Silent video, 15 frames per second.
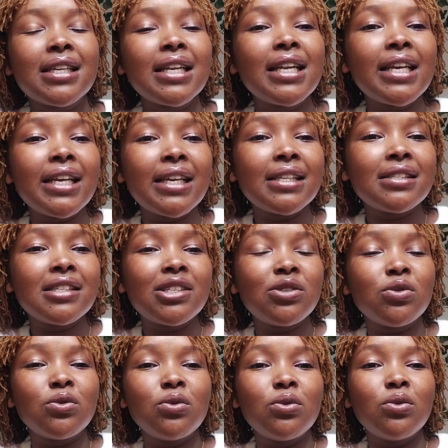really easy
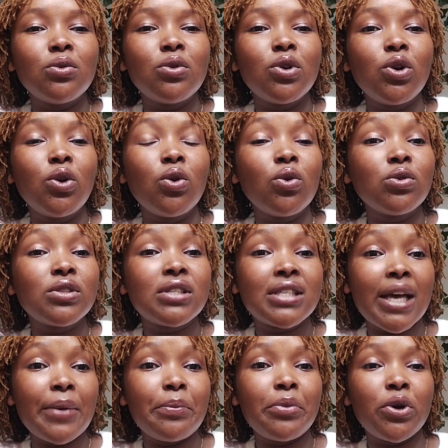to lose
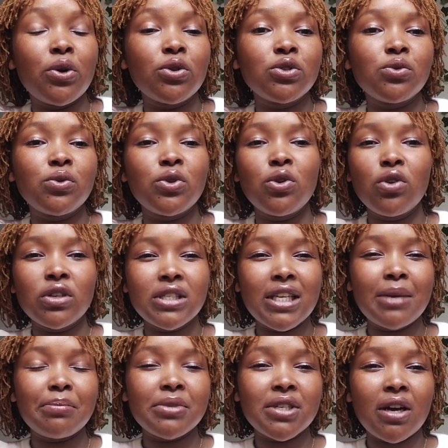time because we do not
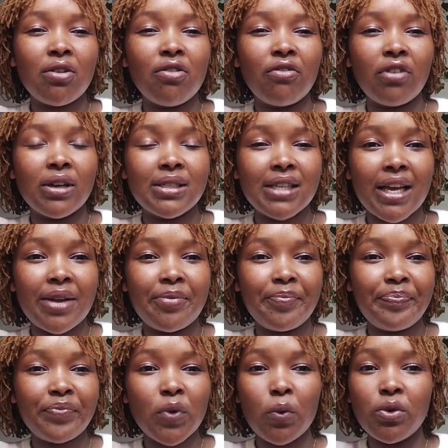keep track of our
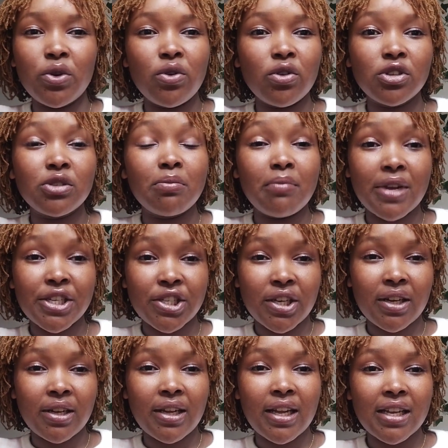time. We do not
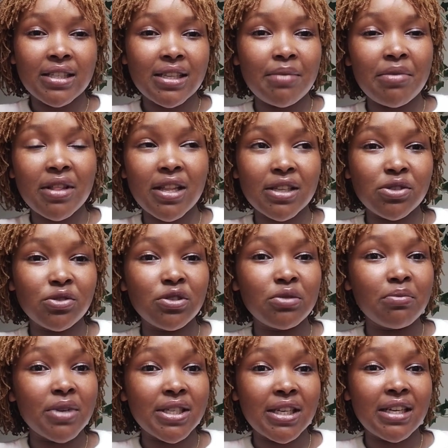measure, and something that's
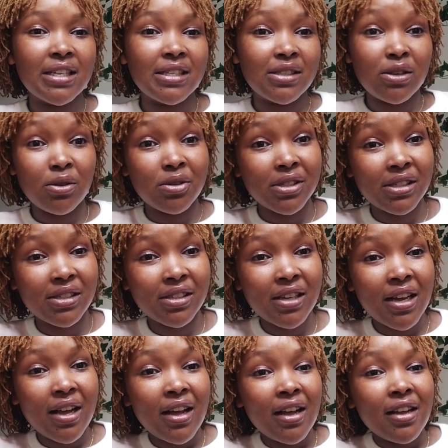not measured is lost.
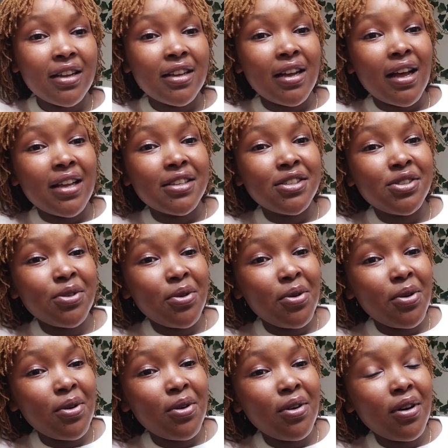
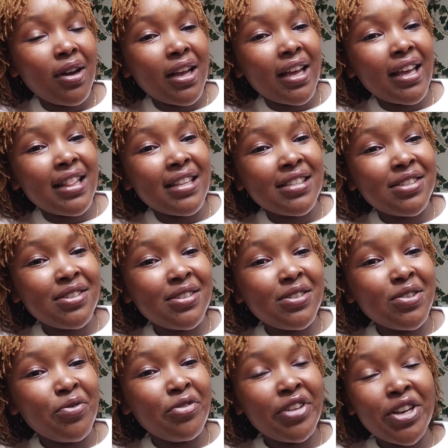So in this
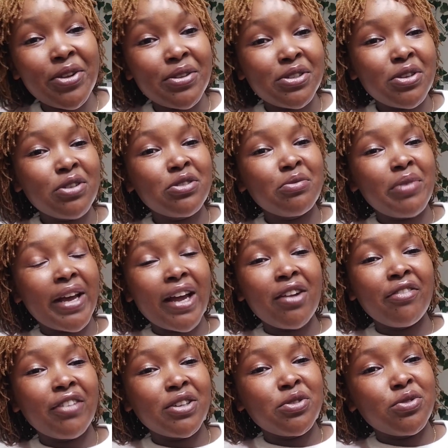video, it's going to be
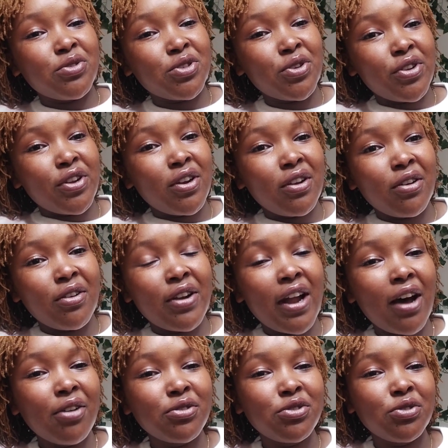kind of a tutorial on
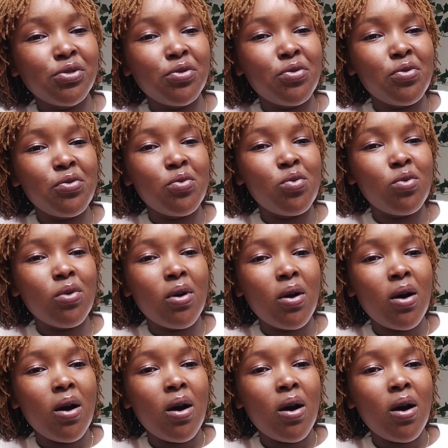how to